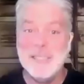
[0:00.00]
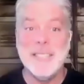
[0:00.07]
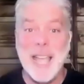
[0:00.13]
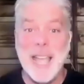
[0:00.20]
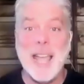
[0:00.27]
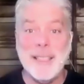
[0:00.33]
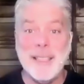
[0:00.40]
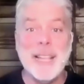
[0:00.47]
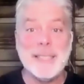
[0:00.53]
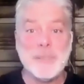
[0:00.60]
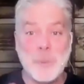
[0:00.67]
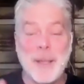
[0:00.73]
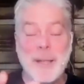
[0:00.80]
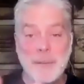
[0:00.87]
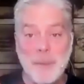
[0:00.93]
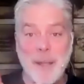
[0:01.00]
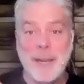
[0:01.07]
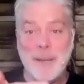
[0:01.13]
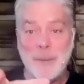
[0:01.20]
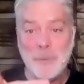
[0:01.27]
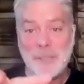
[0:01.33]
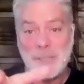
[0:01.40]
yeah and that's and and
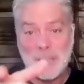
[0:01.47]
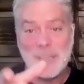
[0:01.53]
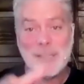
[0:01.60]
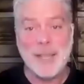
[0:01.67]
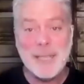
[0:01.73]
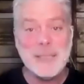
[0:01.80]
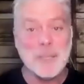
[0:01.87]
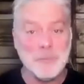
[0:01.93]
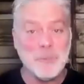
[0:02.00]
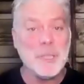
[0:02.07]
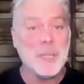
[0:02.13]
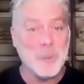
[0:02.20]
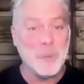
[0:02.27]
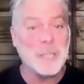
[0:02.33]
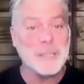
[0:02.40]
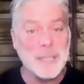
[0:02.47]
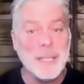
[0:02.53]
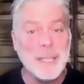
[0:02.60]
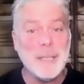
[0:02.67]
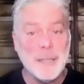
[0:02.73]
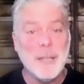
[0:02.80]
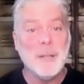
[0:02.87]
it was this lesson really wasn't
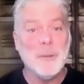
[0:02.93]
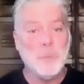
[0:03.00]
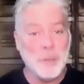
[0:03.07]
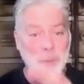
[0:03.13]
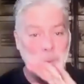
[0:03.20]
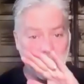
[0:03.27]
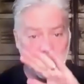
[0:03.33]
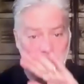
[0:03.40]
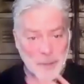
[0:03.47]
it we were oh